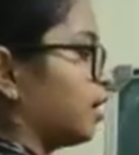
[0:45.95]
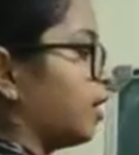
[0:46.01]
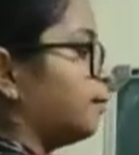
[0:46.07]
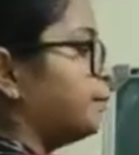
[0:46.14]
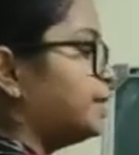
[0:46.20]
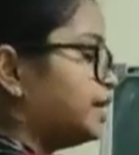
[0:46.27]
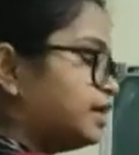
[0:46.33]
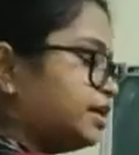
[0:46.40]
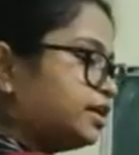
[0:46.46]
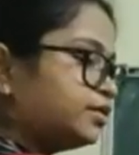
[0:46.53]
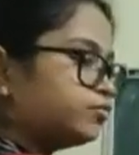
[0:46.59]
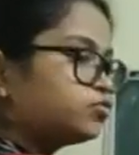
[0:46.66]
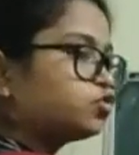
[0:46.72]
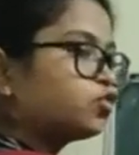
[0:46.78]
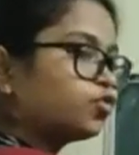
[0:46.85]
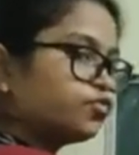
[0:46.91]
a
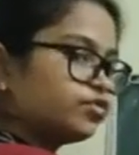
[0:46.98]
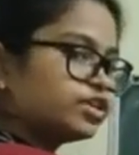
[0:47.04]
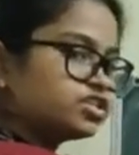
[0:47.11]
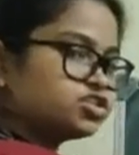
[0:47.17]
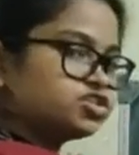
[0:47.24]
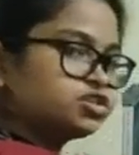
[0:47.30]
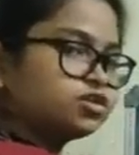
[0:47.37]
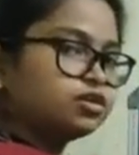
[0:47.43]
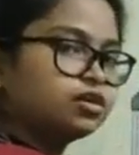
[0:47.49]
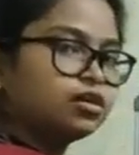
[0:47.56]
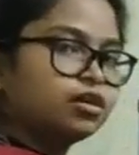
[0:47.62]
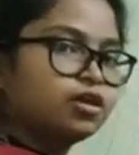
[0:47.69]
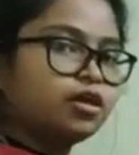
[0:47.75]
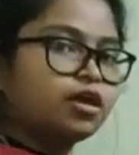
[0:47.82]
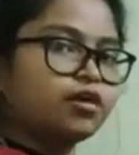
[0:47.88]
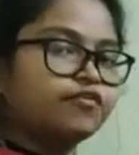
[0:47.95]
medium through which
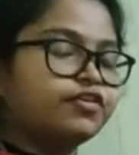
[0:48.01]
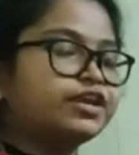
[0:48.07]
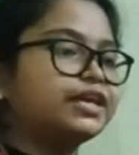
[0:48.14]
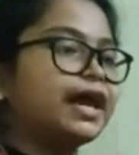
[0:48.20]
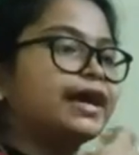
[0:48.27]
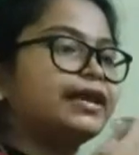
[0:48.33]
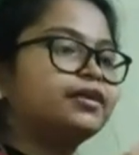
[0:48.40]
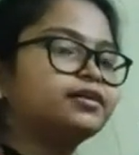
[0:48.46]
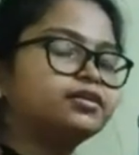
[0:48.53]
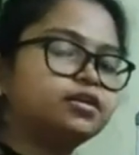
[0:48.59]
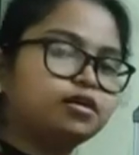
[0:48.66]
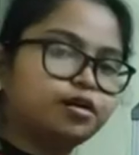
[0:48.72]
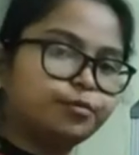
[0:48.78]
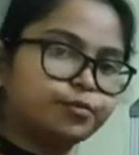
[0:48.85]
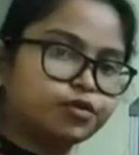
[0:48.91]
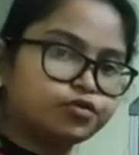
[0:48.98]
we direct the
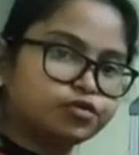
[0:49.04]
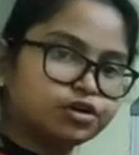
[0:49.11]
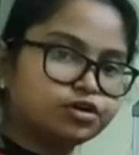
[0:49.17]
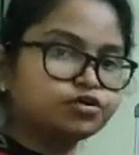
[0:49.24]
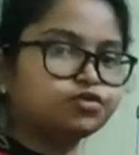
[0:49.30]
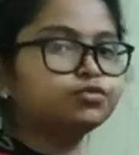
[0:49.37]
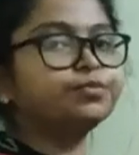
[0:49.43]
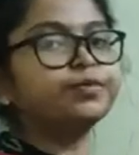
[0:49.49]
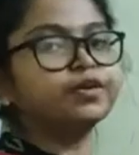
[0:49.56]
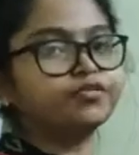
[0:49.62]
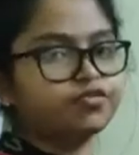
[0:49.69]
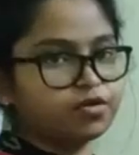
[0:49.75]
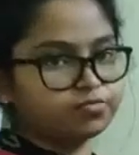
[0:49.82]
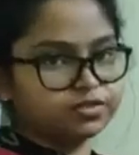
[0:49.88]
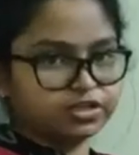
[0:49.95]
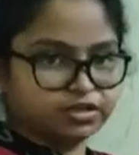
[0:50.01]
computer to
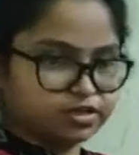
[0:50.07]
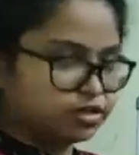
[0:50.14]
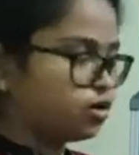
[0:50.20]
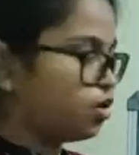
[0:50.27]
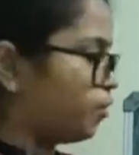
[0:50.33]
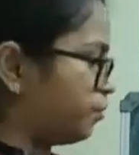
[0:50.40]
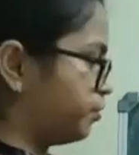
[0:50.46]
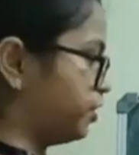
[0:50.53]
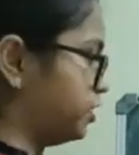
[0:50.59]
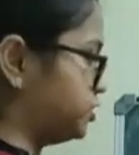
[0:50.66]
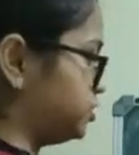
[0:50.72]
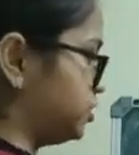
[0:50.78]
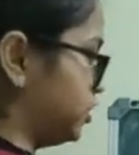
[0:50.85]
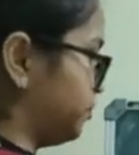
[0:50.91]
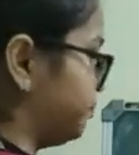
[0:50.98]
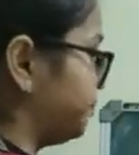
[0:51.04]
perform certain
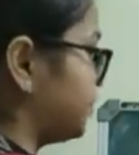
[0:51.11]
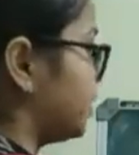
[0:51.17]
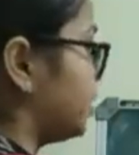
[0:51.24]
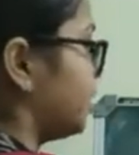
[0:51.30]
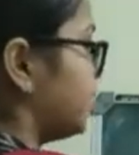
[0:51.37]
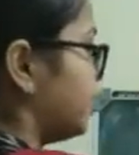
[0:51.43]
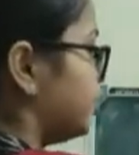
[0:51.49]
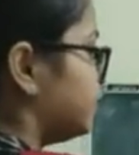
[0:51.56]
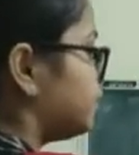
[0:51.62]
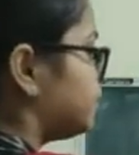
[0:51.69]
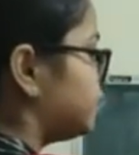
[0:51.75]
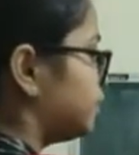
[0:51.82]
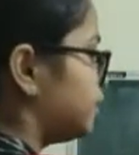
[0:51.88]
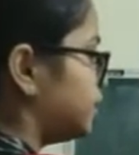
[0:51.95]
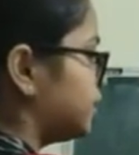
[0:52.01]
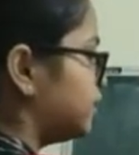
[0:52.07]
operation.
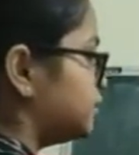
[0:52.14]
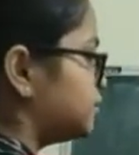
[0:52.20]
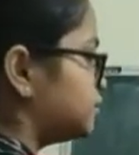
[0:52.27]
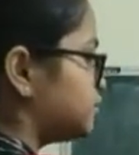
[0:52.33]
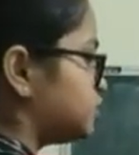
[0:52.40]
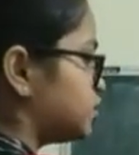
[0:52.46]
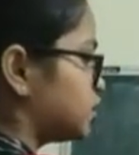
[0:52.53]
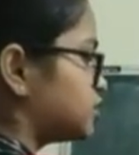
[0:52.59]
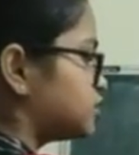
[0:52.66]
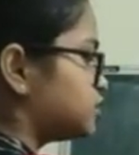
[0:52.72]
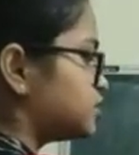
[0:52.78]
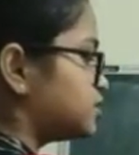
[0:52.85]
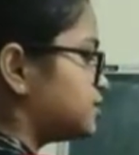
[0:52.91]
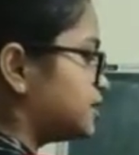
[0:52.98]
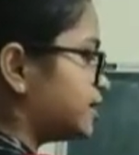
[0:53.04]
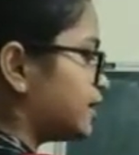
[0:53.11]
Instruction
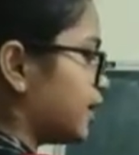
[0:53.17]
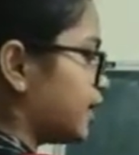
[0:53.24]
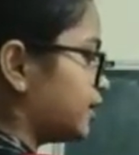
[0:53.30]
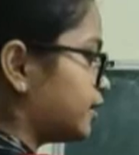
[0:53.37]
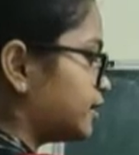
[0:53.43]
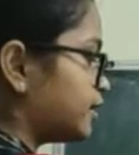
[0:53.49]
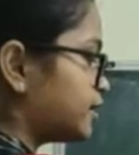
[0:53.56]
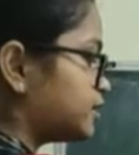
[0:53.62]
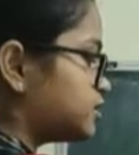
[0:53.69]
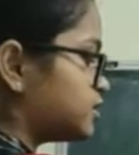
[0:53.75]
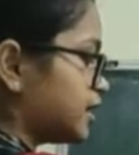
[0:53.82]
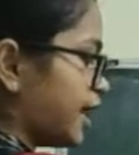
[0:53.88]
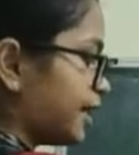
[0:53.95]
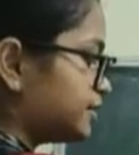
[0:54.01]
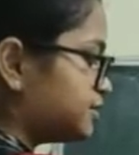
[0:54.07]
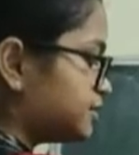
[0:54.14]
set architecture
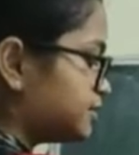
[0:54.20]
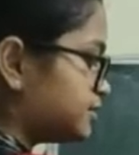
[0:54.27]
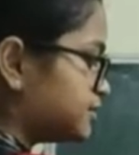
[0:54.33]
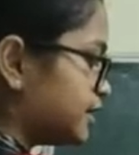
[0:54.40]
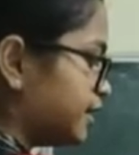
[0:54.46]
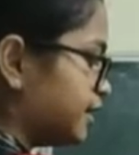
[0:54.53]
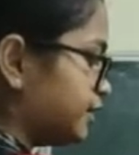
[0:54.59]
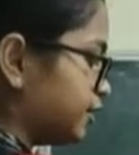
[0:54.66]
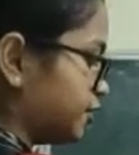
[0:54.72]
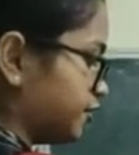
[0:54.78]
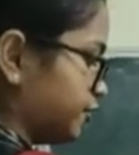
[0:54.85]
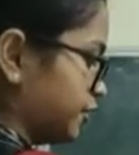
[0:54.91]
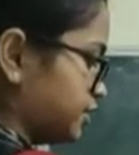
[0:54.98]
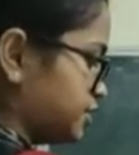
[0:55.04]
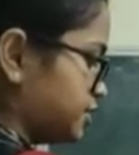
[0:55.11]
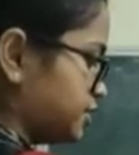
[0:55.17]
acts as an
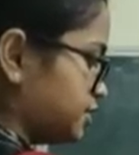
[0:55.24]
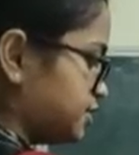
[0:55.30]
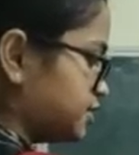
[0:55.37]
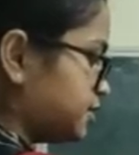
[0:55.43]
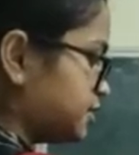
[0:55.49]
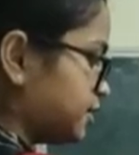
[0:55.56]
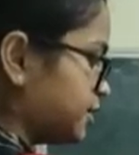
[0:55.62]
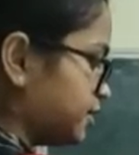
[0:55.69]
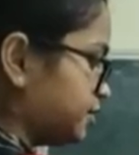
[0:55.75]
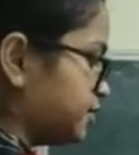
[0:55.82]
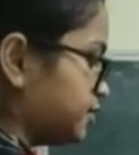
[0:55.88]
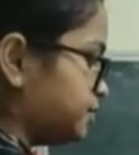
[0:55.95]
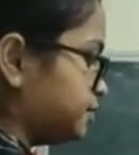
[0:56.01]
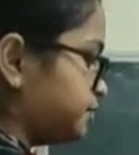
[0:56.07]
interface, isn't it?